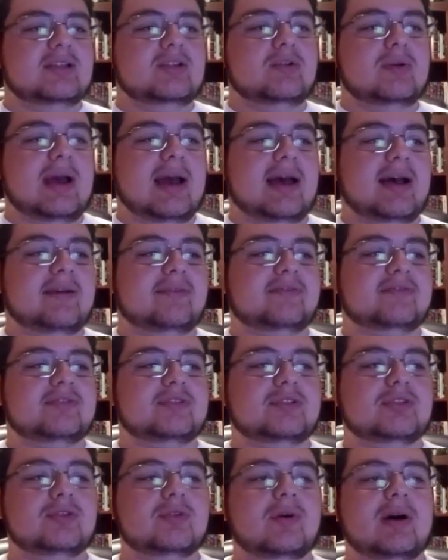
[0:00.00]
You have
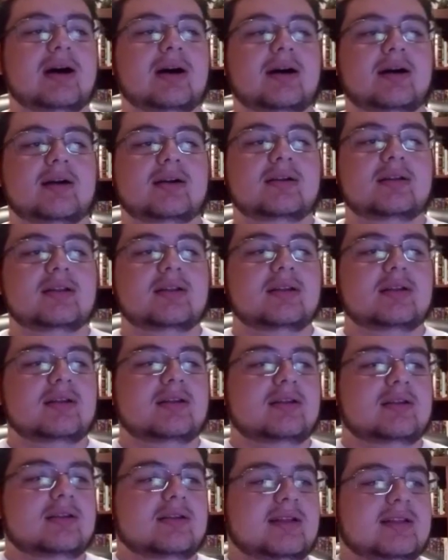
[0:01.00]
to,
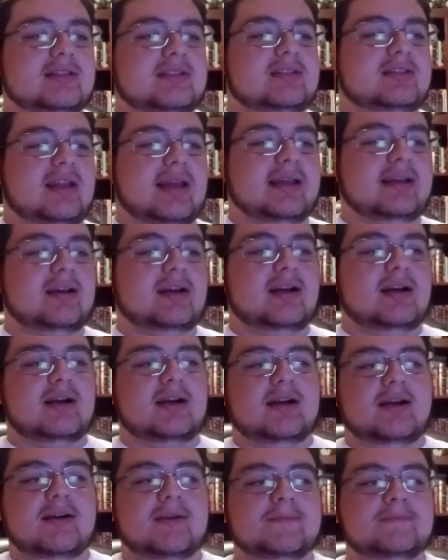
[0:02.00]
it's like
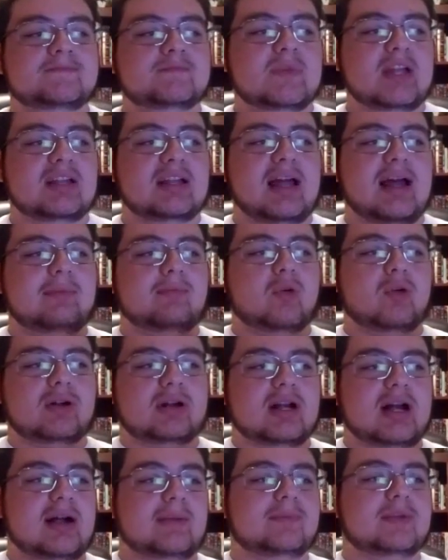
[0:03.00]
a lot
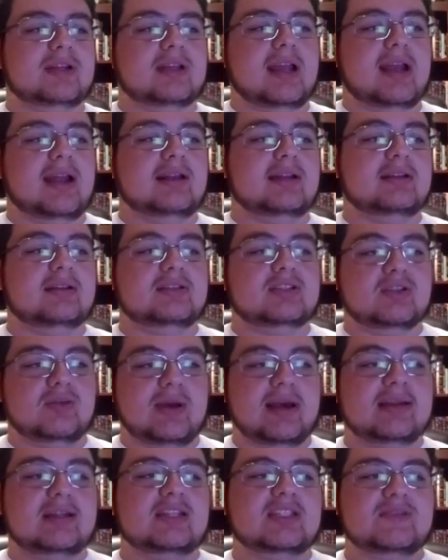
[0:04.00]
more complicated,
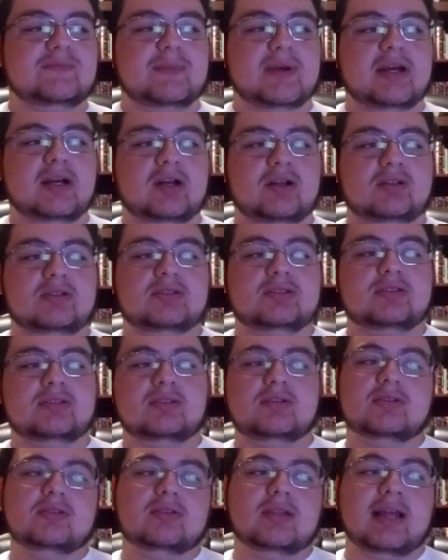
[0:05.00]
so any
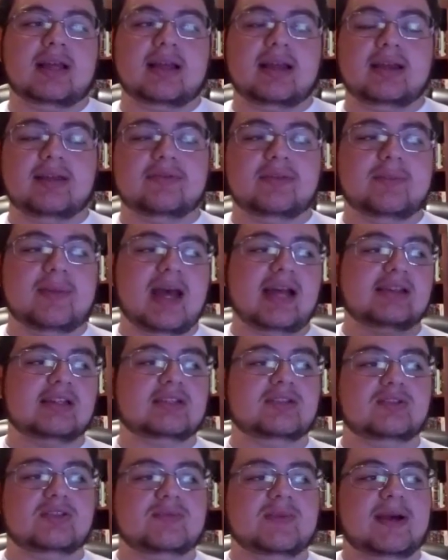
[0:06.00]
spells, like any of the
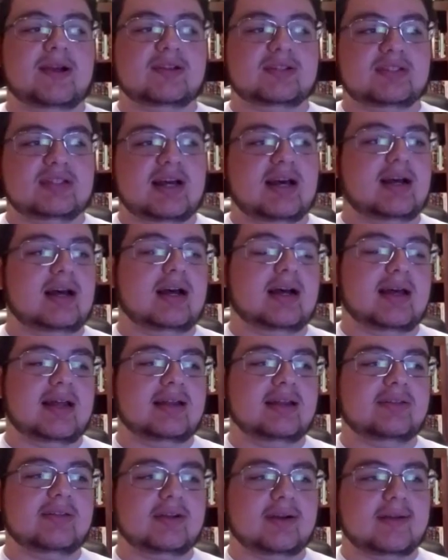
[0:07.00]
magnitude spells, not
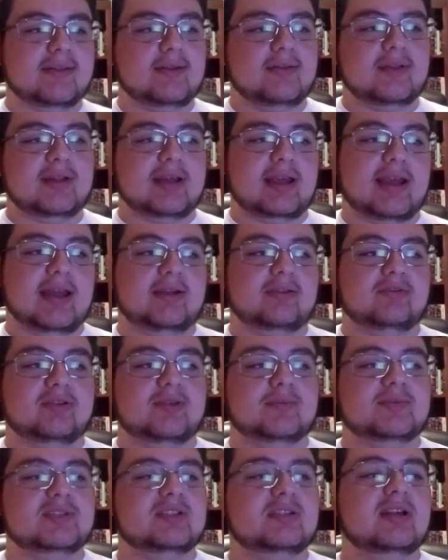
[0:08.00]
anything other than
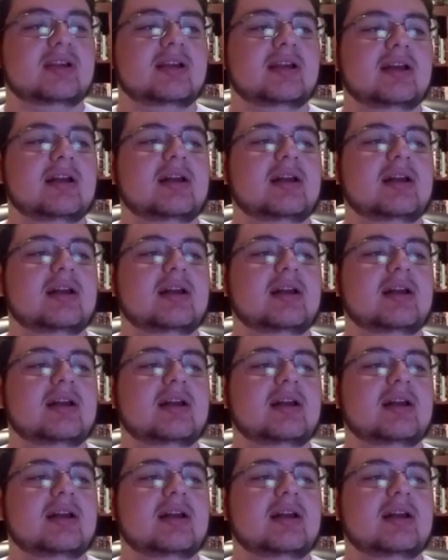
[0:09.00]
cantrips,